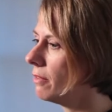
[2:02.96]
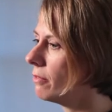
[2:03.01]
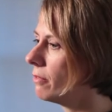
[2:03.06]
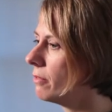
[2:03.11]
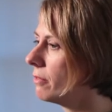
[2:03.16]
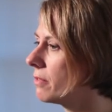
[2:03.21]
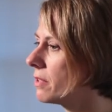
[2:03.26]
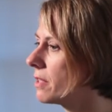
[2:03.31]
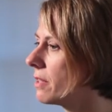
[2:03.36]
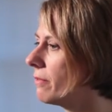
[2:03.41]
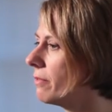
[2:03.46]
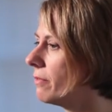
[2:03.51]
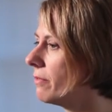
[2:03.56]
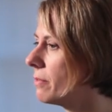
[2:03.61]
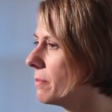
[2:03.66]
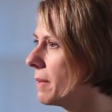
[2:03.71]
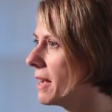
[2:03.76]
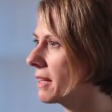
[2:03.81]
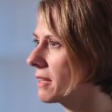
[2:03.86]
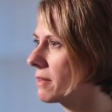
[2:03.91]
or suffer
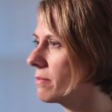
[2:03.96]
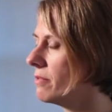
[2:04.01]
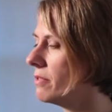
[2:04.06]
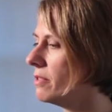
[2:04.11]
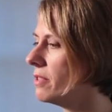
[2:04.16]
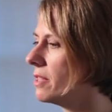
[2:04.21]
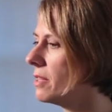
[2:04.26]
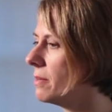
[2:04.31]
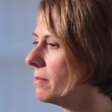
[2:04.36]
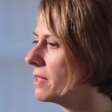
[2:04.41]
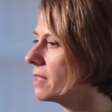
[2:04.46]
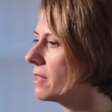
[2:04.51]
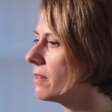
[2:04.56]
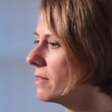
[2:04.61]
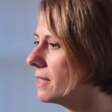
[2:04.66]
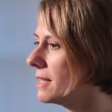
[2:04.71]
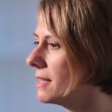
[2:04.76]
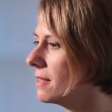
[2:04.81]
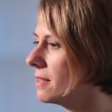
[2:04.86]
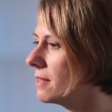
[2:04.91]
from eczema and
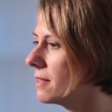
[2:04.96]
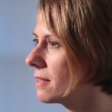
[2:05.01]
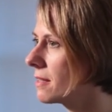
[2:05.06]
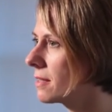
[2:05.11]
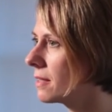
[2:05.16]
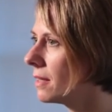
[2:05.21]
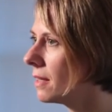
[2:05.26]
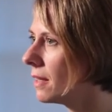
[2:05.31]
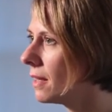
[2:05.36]
dermatitis.